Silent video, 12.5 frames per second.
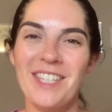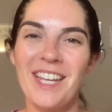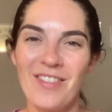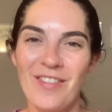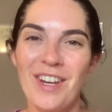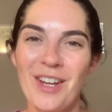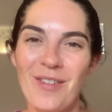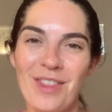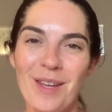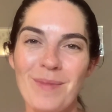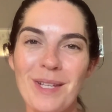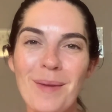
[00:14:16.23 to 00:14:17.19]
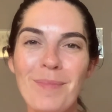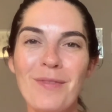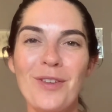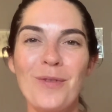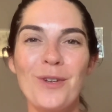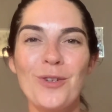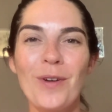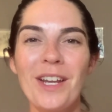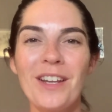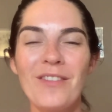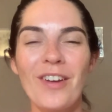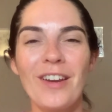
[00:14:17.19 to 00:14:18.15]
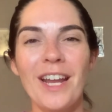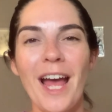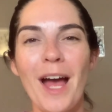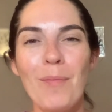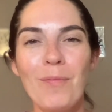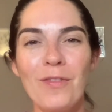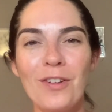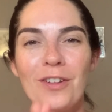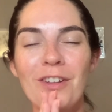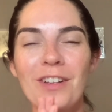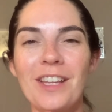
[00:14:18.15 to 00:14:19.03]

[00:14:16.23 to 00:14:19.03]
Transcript: give the video a thumbs up if you enjoyed it, found it helpful.